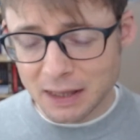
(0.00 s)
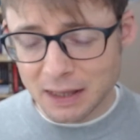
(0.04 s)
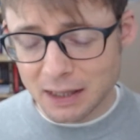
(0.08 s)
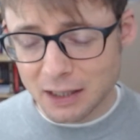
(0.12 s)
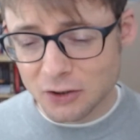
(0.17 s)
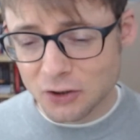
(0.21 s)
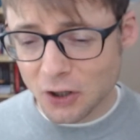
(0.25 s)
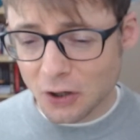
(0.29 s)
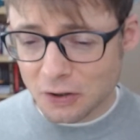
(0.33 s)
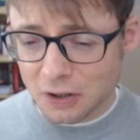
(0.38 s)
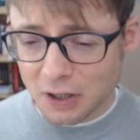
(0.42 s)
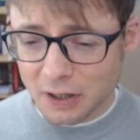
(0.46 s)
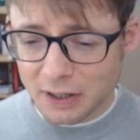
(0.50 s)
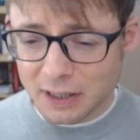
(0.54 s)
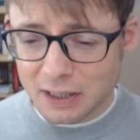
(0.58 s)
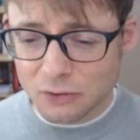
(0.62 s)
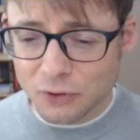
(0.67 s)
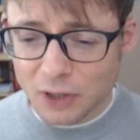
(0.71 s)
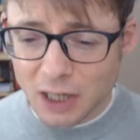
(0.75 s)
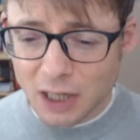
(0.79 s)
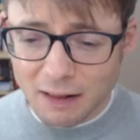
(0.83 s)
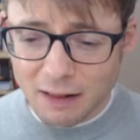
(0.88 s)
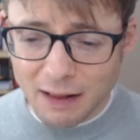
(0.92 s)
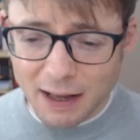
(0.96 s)
The
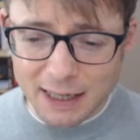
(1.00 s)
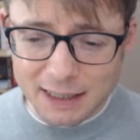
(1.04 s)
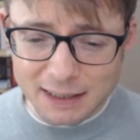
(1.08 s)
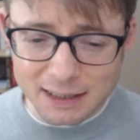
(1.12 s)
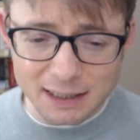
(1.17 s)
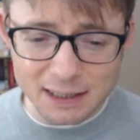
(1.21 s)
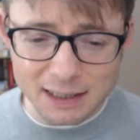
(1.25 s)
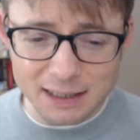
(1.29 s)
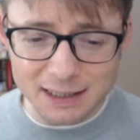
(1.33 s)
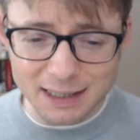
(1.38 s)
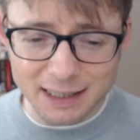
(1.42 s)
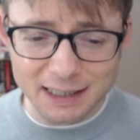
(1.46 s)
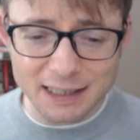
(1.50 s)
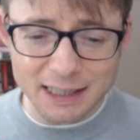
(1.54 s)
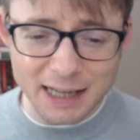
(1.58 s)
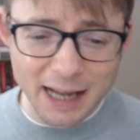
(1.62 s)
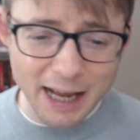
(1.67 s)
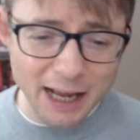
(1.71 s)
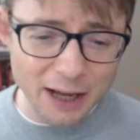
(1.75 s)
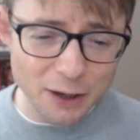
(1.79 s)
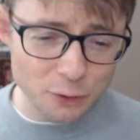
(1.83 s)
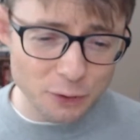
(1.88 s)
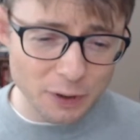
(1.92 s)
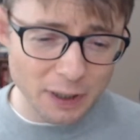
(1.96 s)
journalist realizes that
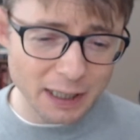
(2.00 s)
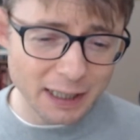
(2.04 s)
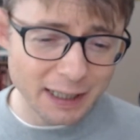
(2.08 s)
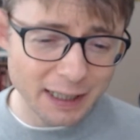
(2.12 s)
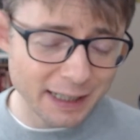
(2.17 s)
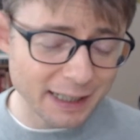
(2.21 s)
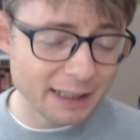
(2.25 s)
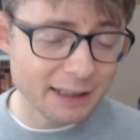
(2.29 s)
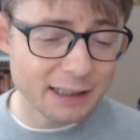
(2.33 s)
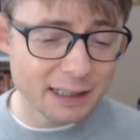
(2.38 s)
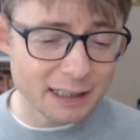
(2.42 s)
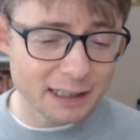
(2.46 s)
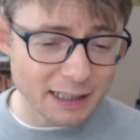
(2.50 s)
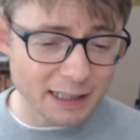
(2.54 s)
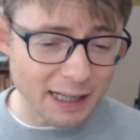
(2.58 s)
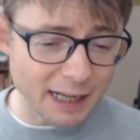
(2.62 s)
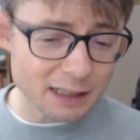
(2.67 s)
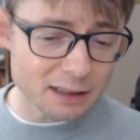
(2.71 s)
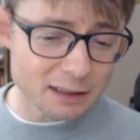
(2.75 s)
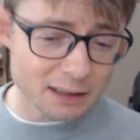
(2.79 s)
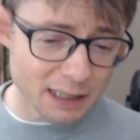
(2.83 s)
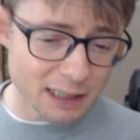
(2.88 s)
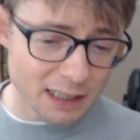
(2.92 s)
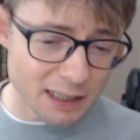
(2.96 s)
now, in the
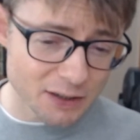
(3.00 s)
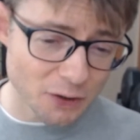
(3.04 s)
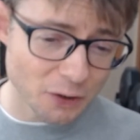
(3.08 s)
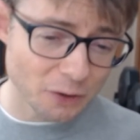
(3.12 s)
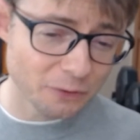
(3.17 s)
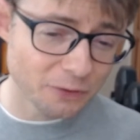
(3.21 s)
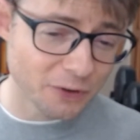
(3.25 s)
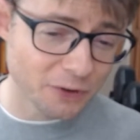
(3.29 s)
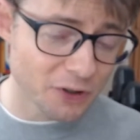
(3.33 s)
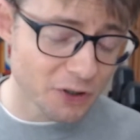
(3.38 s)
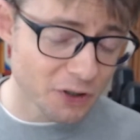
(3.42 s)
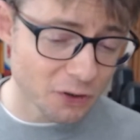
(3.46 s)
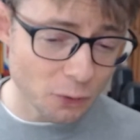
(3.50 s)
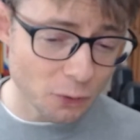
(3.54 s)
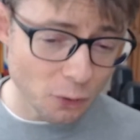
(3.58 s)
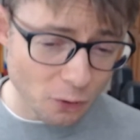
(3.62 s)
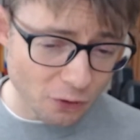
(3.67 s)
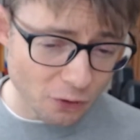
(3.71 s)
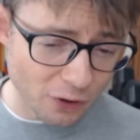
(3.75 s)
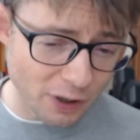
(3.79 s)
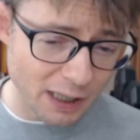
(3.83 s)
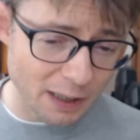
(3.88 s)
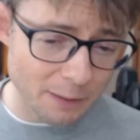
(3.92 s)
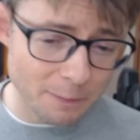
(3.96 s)
90s of the
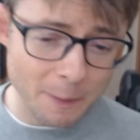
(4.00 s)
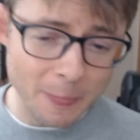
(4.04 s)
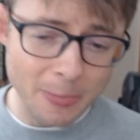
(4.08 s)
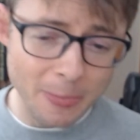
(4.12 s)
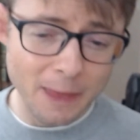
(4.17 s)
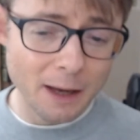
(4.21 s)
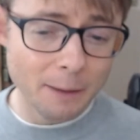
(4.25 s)
story,